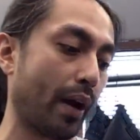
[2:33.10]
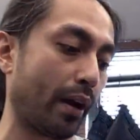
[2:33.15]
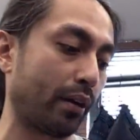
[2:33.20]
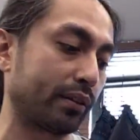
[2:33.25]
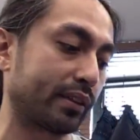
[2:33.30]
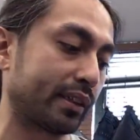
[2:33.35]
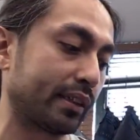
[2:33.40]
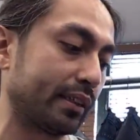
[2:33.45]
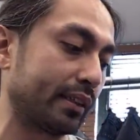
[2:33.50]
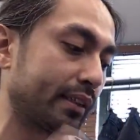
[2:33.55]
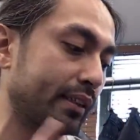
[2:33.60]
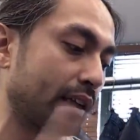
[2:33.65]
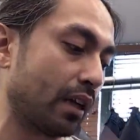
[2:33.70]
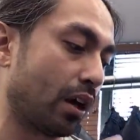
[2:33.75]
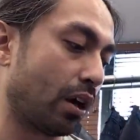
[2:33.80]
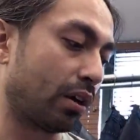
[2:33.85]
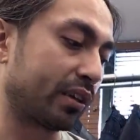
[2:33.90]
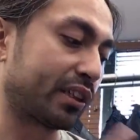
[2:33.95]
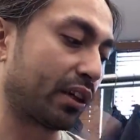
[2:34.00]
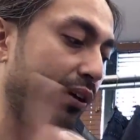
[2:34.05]
ounces,
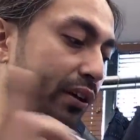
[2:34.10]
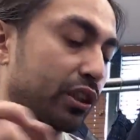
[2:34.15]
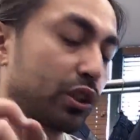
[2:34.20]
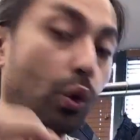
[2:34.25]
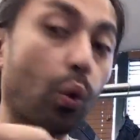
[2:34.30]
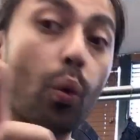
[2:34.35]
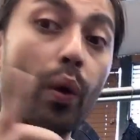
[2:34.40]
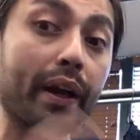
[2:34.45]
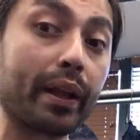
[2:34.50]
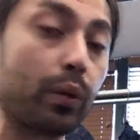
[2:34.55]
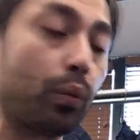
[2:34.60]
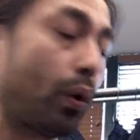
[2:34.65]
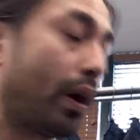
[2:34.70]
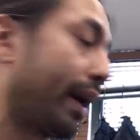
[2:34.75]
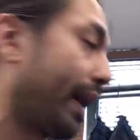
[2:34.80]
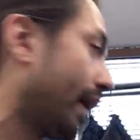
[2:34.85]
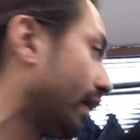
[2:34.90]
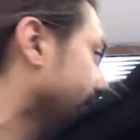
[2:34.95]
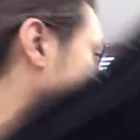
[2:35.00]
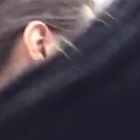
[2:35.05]
oh sorry, 21
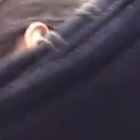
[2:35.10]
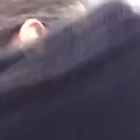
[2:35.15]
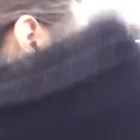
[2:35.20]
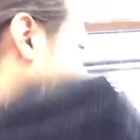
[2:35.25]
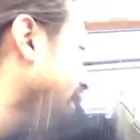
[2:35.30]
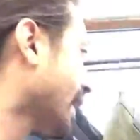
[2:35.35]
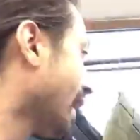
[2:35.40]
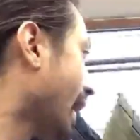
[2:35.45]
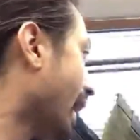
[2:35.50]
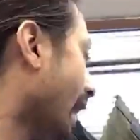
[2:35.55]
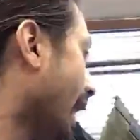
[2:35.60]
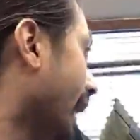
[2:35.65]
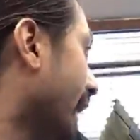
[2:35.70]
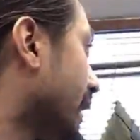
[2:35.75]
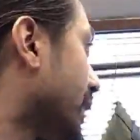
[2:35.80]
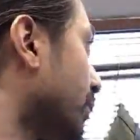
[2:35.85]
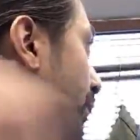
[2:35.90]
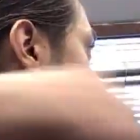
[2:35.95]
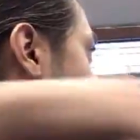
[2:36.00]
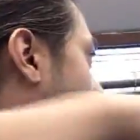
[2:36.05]
ounces,
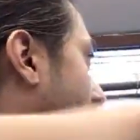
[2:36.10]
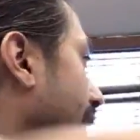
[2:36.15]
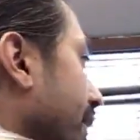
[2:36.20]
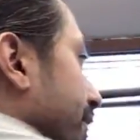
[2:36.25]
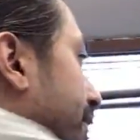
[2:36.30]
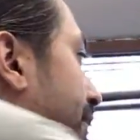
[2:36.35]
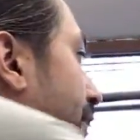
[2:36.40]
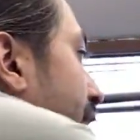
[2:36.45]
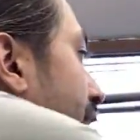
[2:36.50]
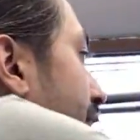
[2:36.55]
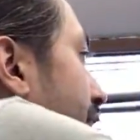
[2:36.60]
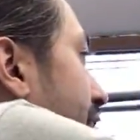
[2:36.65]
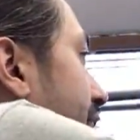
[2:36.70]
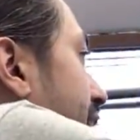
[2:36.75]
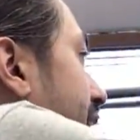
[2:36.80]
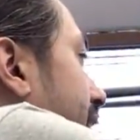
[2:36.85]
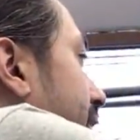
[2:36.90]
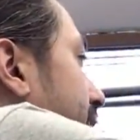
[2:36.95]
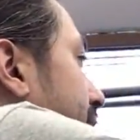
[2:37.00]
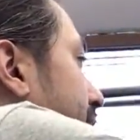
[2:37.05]
and we have
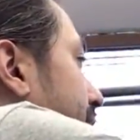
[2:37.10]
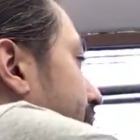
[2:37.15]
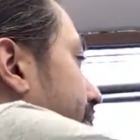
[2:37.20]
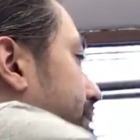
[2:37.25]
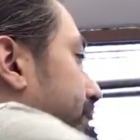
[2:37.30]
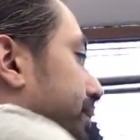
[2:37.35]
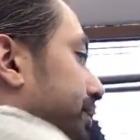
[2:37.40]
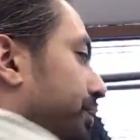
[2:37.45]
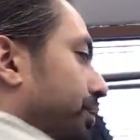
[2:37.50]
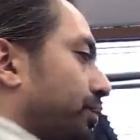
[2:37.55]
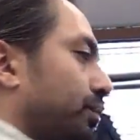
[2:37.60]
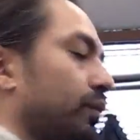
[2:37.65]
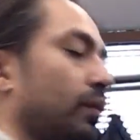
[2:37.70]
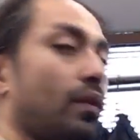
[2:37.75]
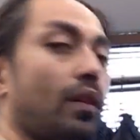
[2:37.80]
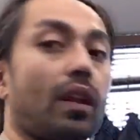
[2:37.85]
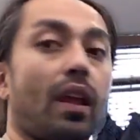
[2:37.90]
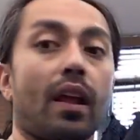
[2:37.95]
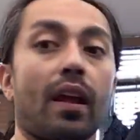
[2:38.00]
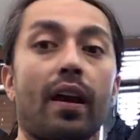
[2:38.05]
the
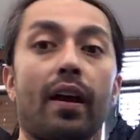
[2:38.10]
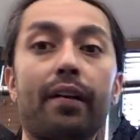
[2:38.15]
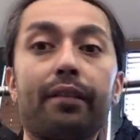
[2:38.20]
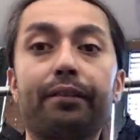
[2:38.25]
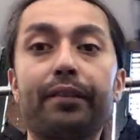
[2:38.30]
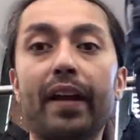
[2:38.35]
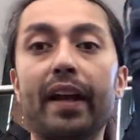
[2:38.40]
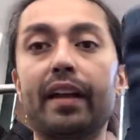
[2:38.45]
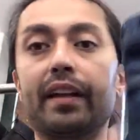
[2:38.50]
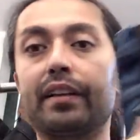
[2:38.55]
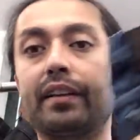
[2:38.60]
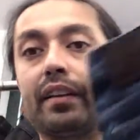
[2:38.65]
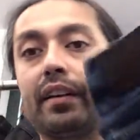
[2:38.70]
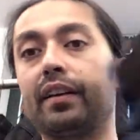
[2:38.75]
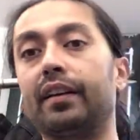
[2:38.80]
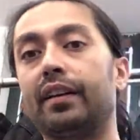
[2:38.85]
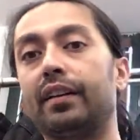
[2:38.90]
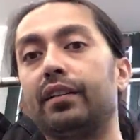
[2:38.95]
uh, Faded